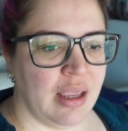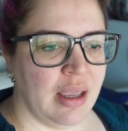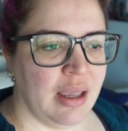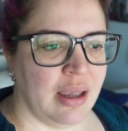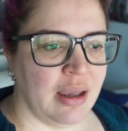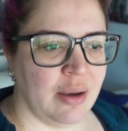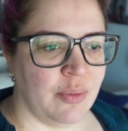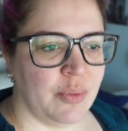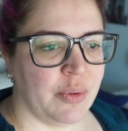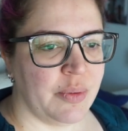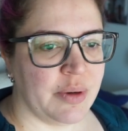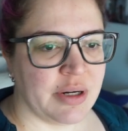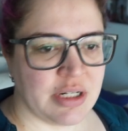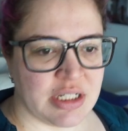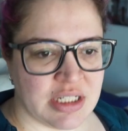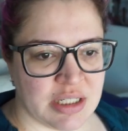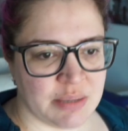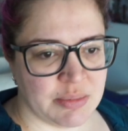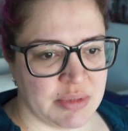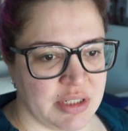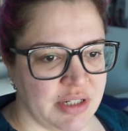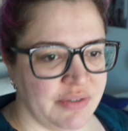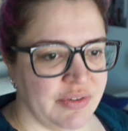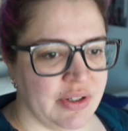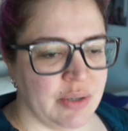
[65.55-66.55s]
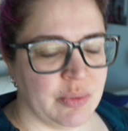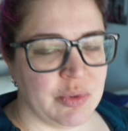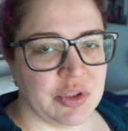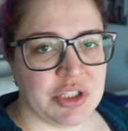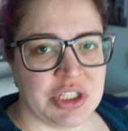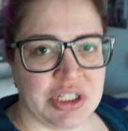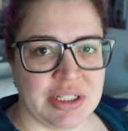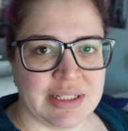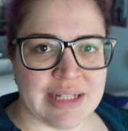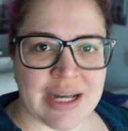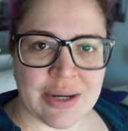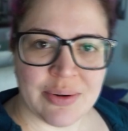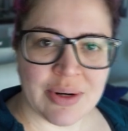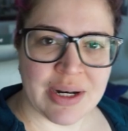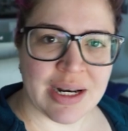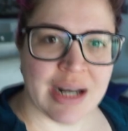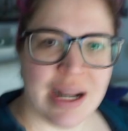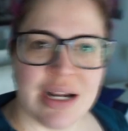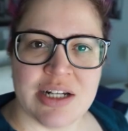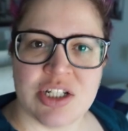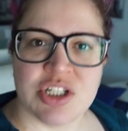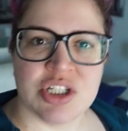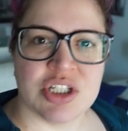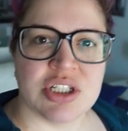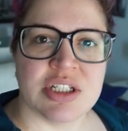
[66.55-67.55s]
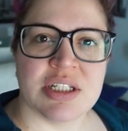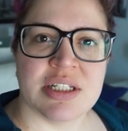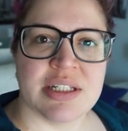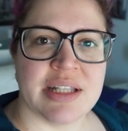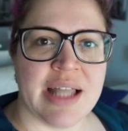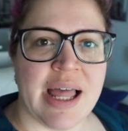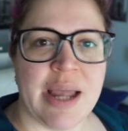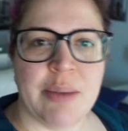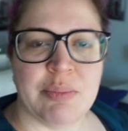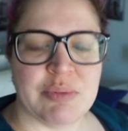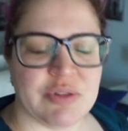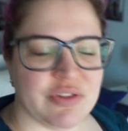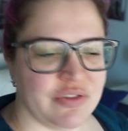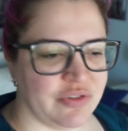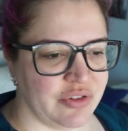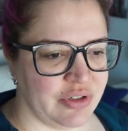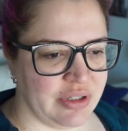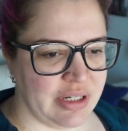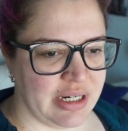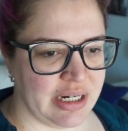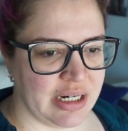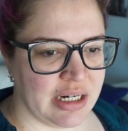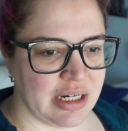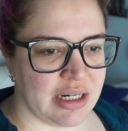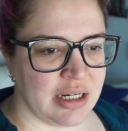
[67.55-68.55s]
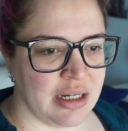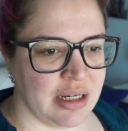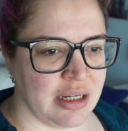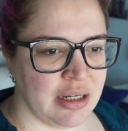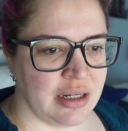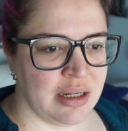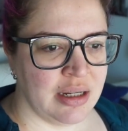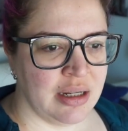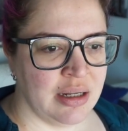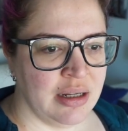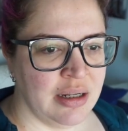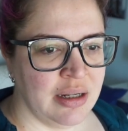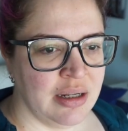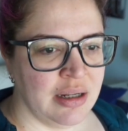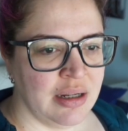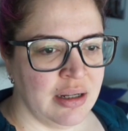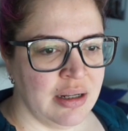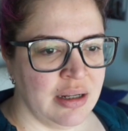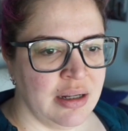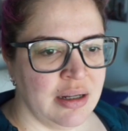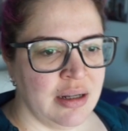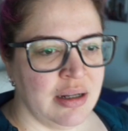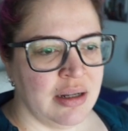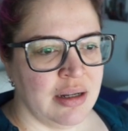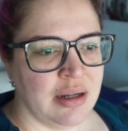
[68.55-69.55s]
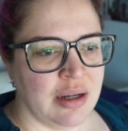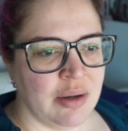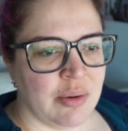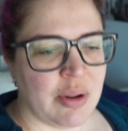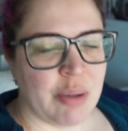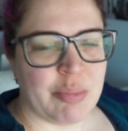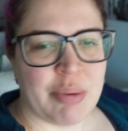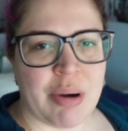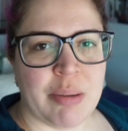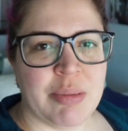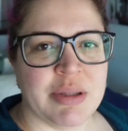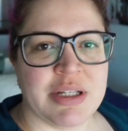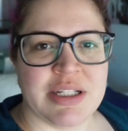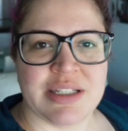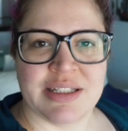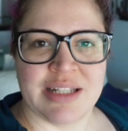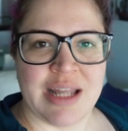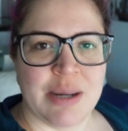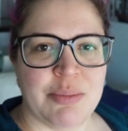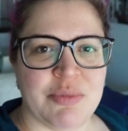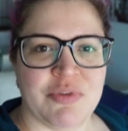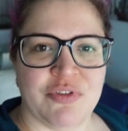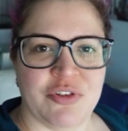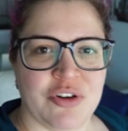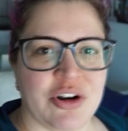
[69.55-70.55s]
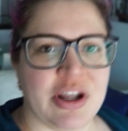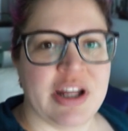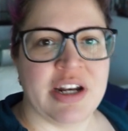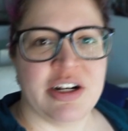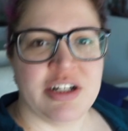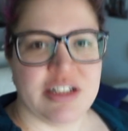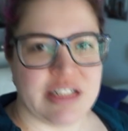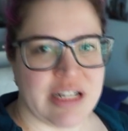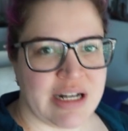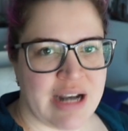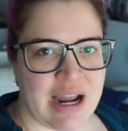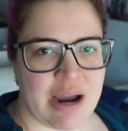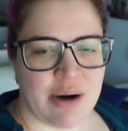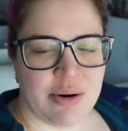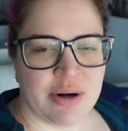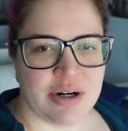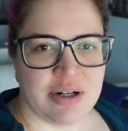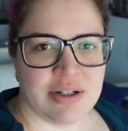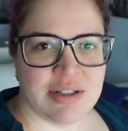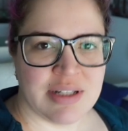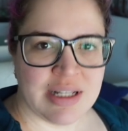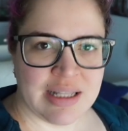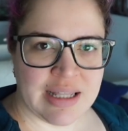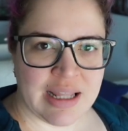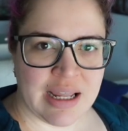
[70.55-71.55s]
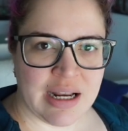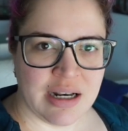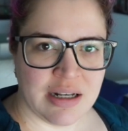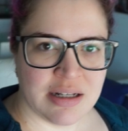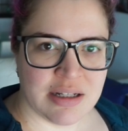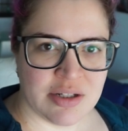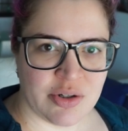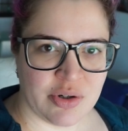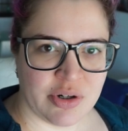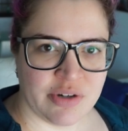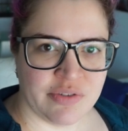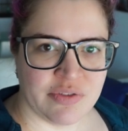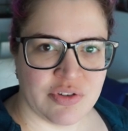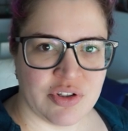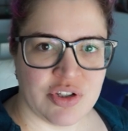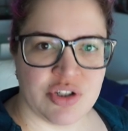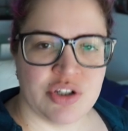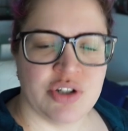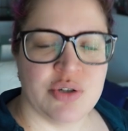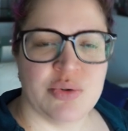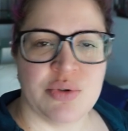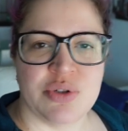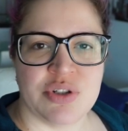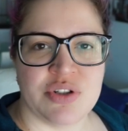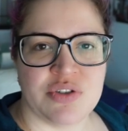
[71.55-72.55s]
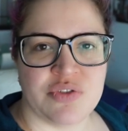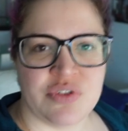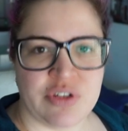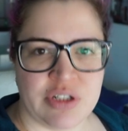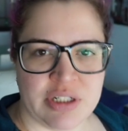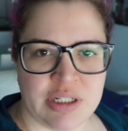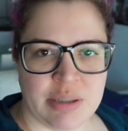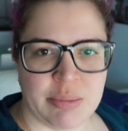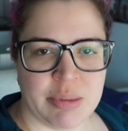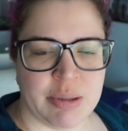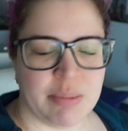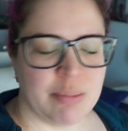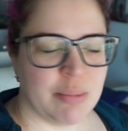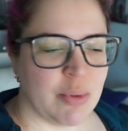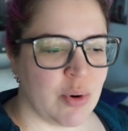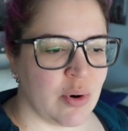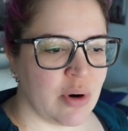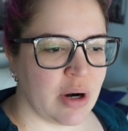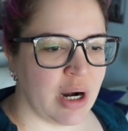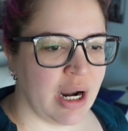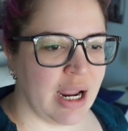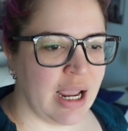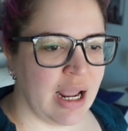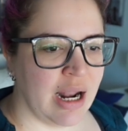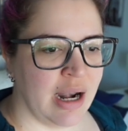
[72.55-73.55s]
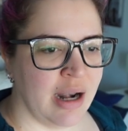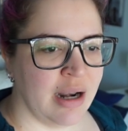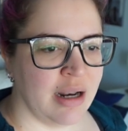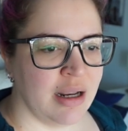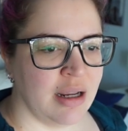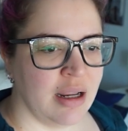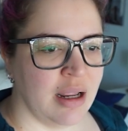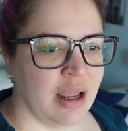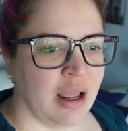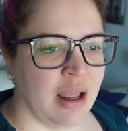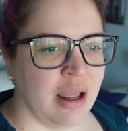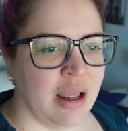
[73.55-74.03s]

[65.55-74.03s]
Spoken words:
And we watched some TV, we chilled out, and I just slept for probably slept for 9 or 10 hours and then sort of snoozed for a little bit more, and